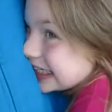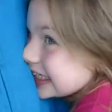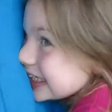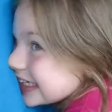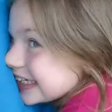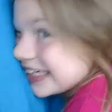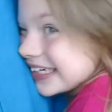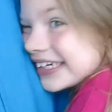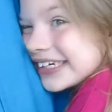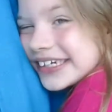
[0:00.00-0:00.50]
me to
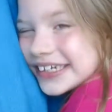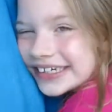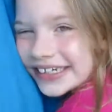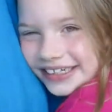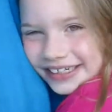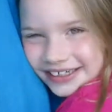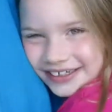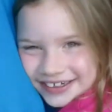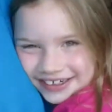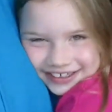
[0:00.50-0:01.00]
death.
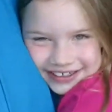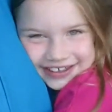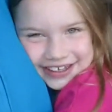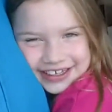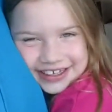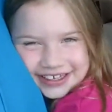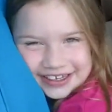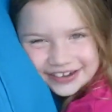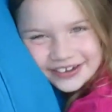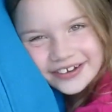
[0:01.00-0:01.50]
I'm
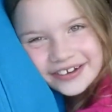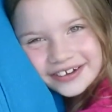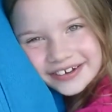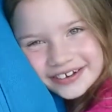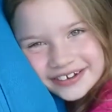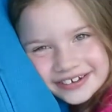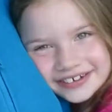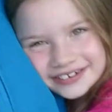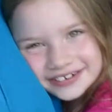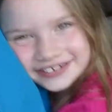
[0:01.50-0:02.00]
cuddling you.
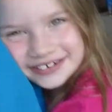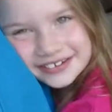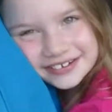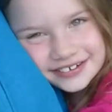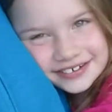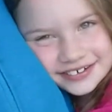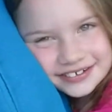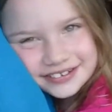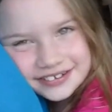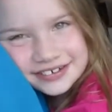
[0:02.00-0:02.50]
Yeah,
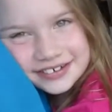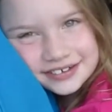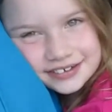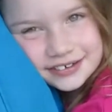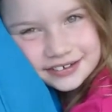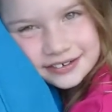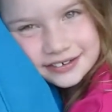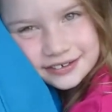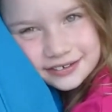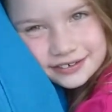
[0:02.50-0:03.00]
anaconda.
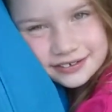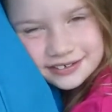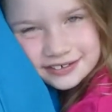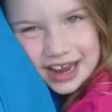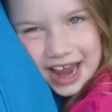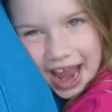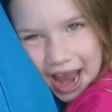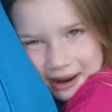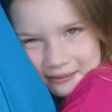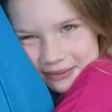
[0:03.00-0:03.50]

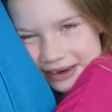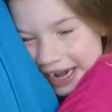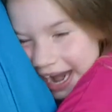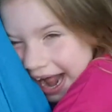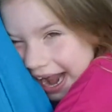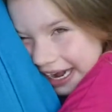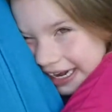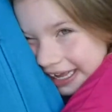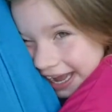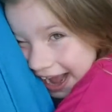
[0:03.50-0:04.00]
I'm an
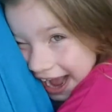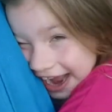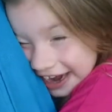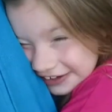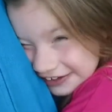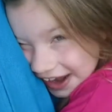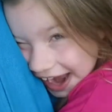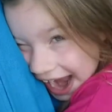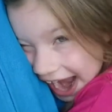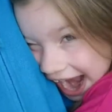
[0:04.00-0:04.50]

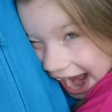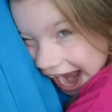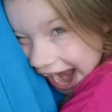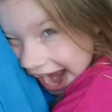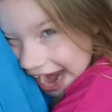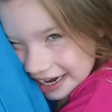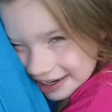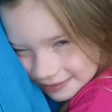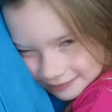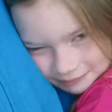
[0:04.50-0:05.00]

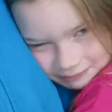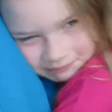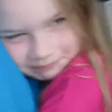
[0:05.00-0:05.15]
anaconda.